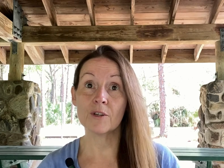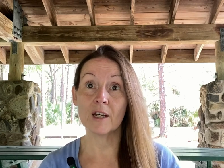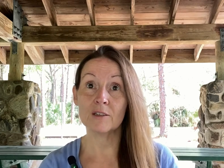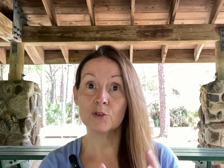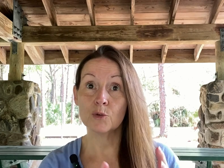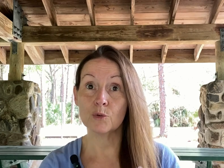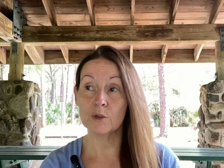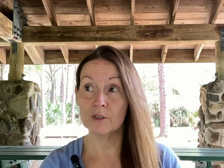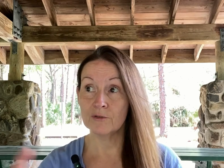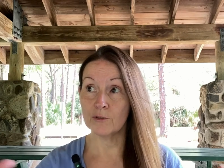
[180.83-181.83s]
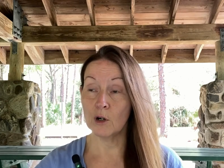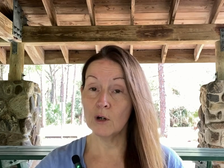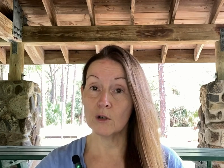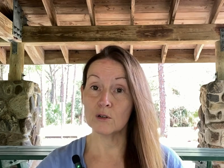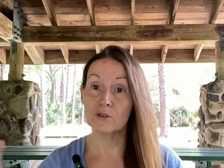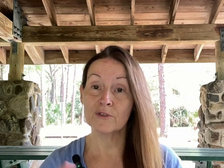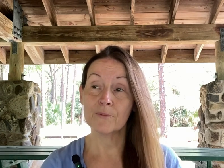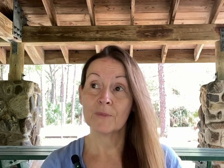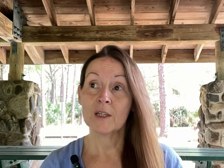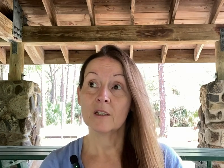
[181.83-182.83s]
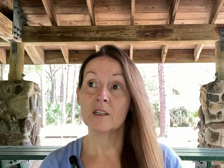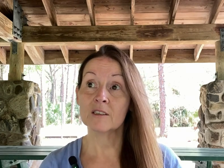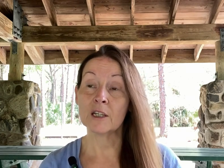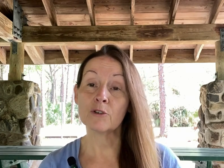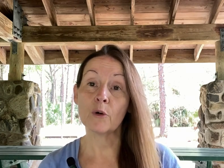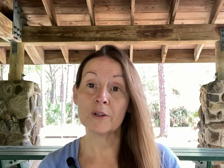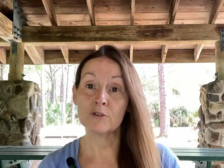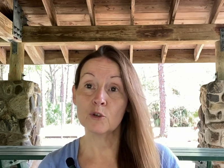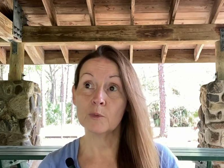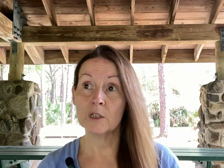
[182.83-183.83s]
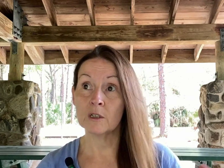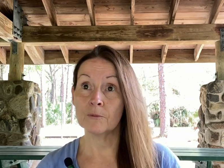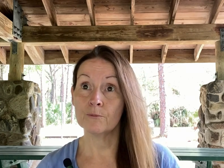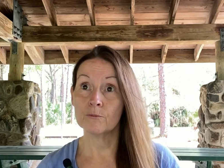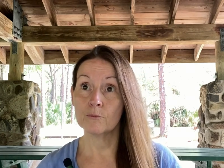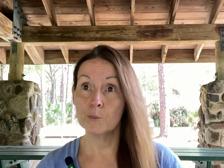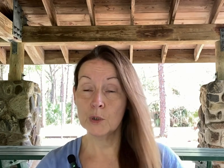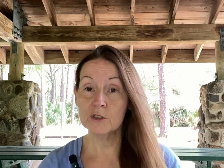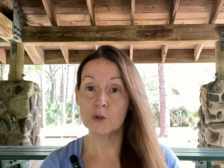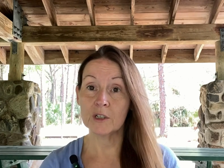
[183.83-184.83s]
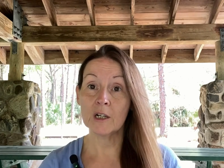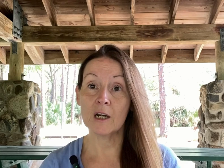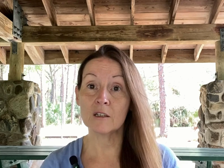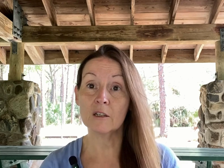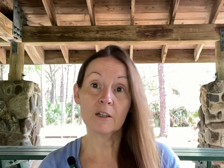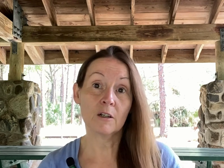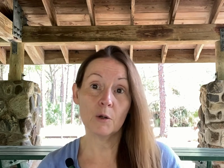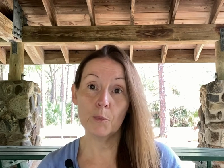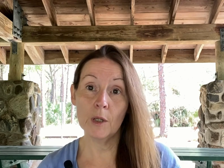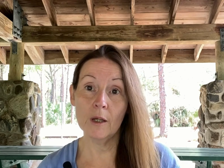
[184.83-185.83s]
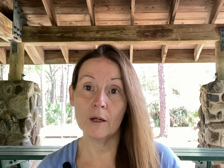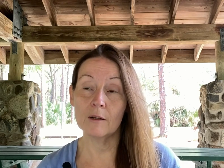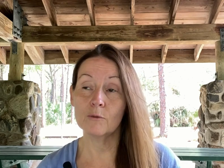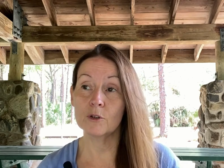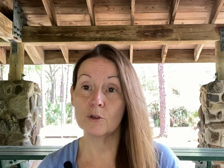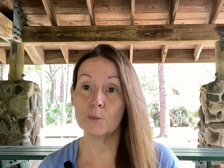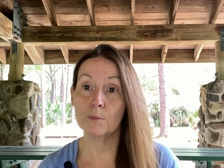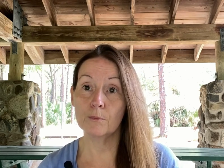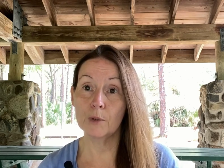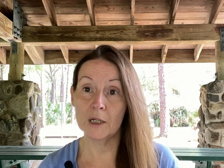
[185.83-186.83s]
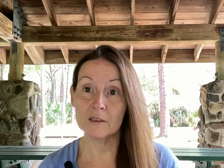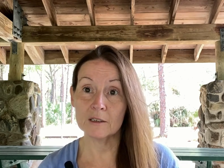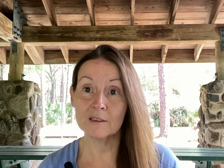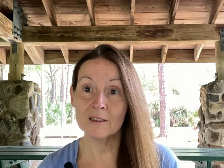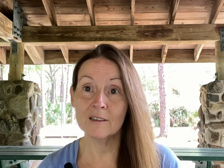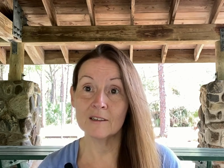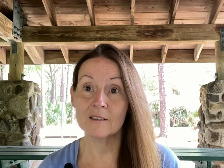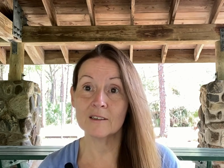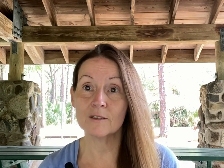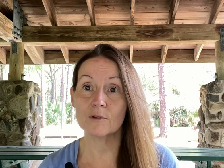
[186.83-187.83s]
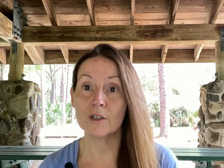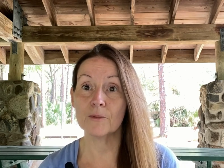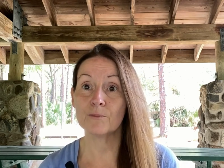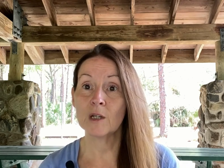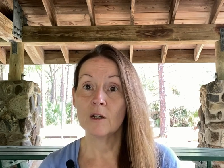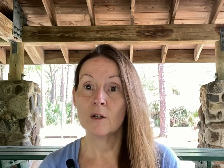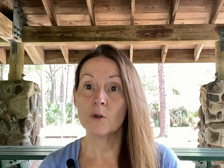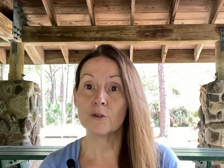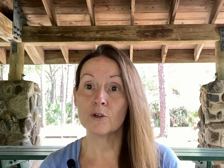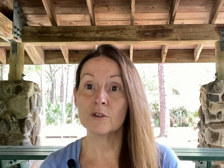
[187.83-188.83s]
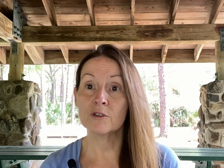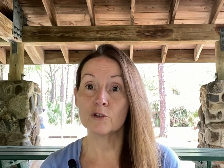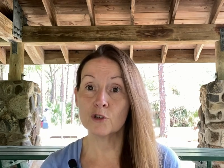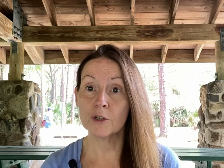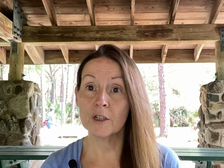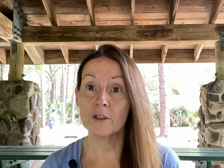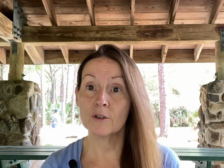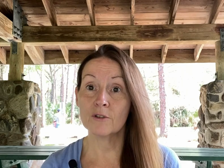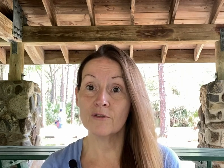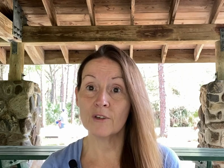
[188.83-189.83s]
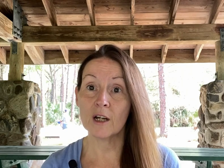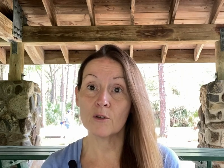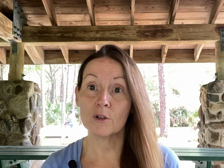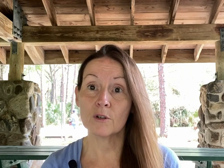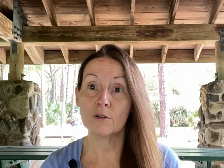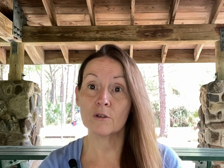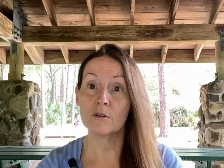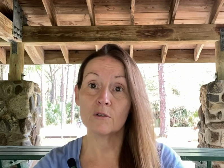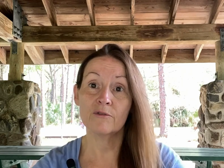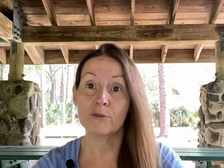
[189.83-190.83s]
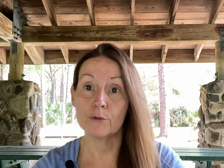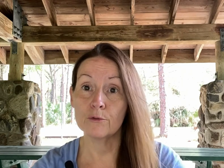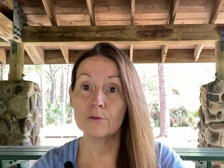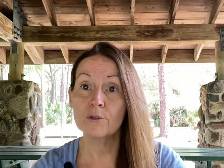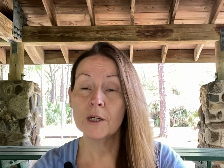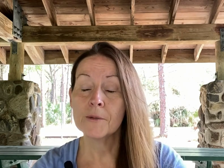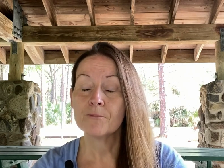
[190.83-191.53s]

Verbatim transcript: that to evolve is then going to be put to it, kind of like a plant when you're planting seeds, right? Whether it's a tree or flower or food.